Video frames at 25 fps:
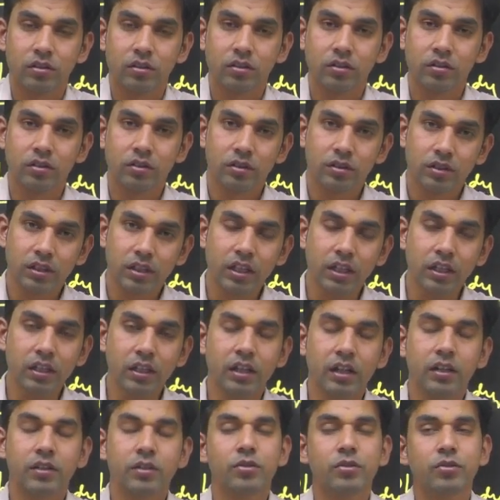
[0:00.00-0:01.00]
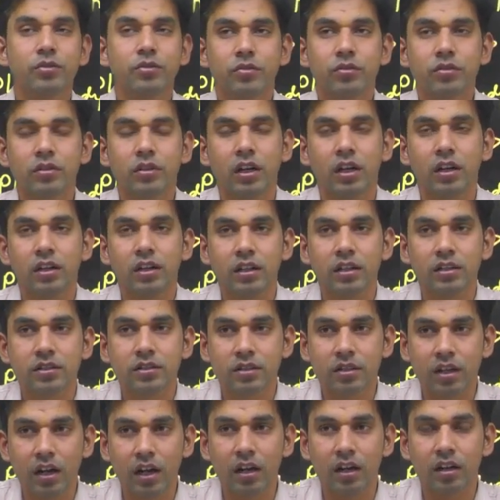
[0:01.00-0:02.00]
think and you should
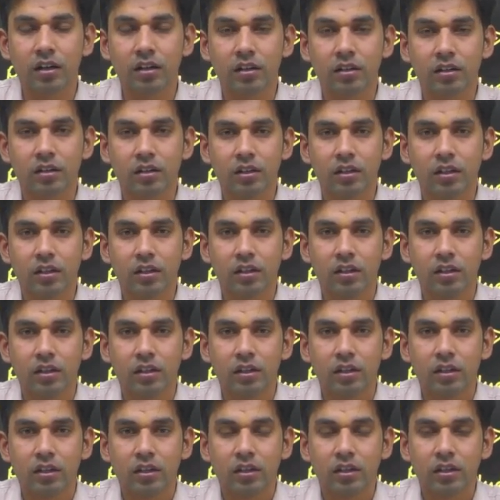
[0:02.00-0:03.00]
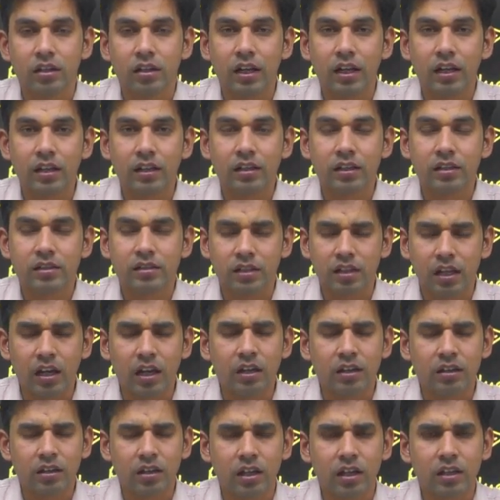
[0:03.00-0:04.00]
understand like this.
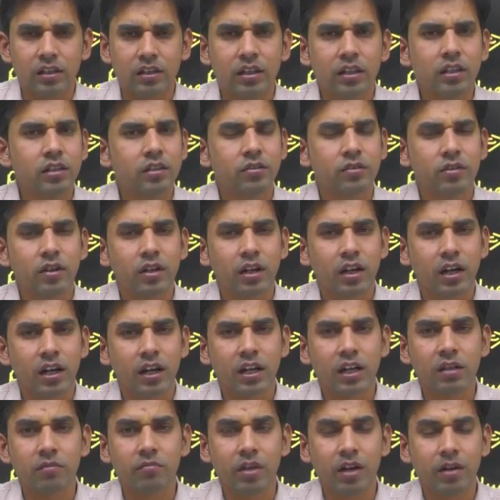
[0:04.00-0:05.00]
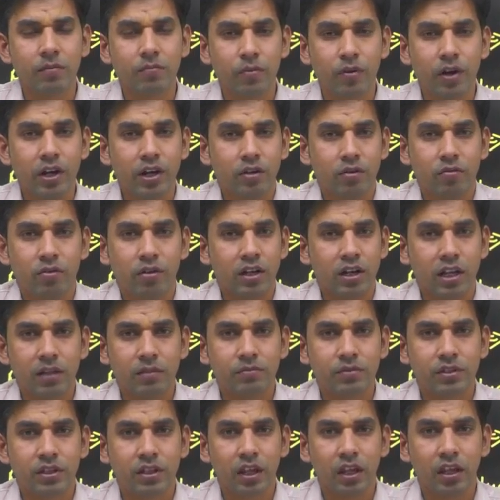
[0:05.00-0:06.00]
I think you are getting my point what I am
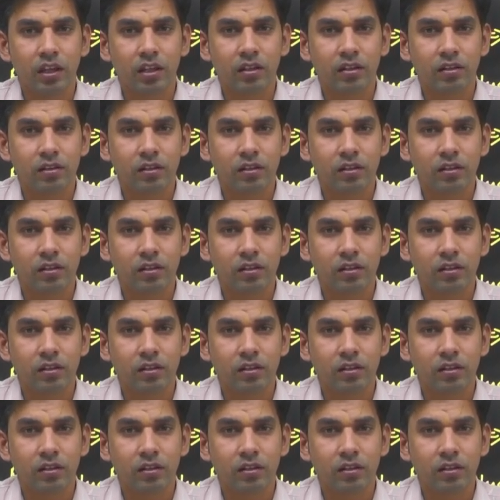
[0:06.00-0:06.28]
saying.